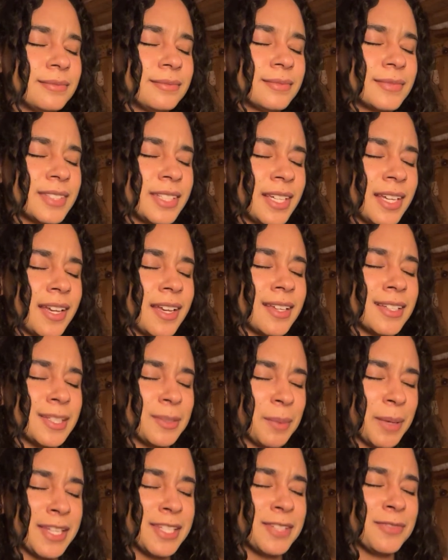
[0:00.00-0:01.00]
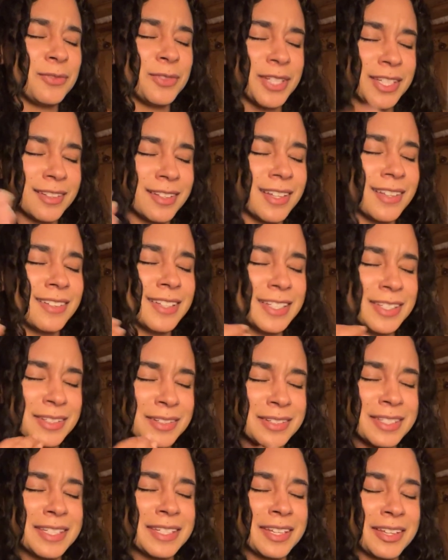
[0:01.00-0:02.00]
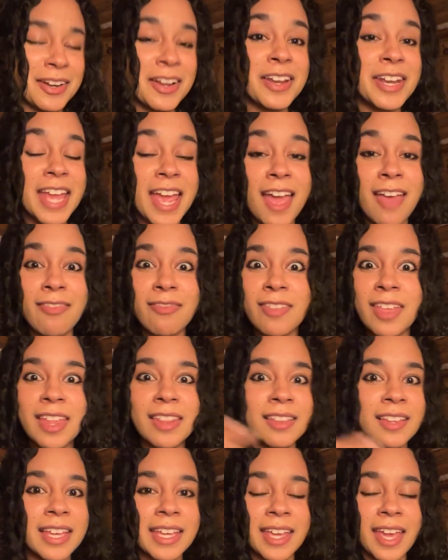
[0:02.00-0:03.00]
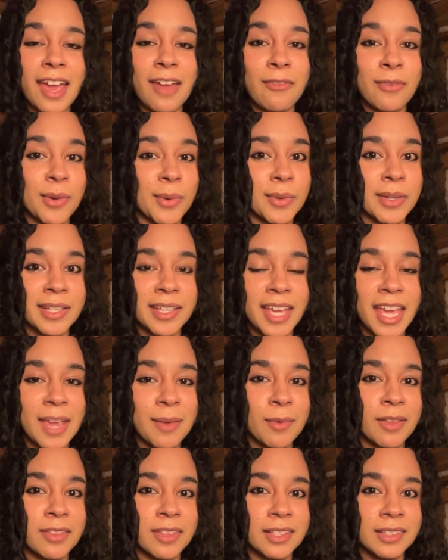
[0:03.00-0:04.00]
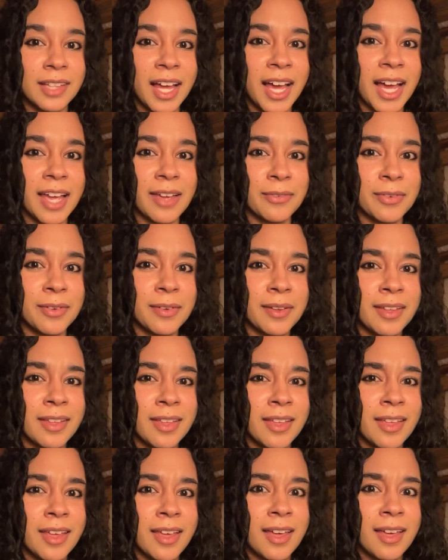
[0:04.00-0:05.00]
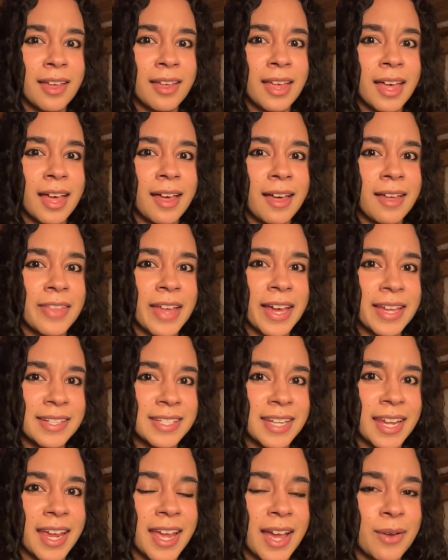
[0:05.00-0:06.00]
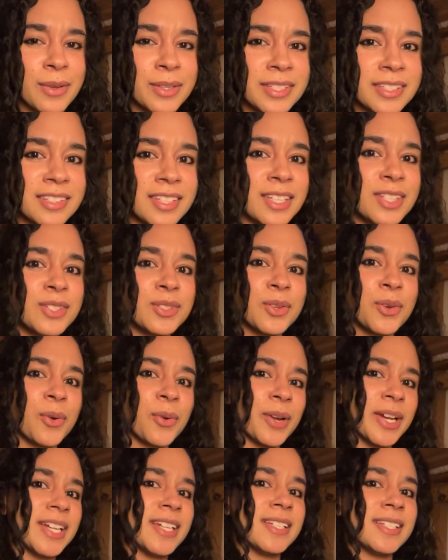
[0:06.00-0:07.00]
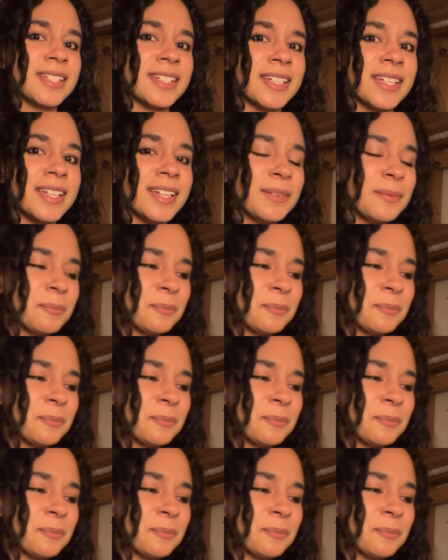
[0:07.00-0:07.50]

yeah, Space Fleet, like, let's get on. And then, like, everyone came on the live that day. I was like, that's crazy,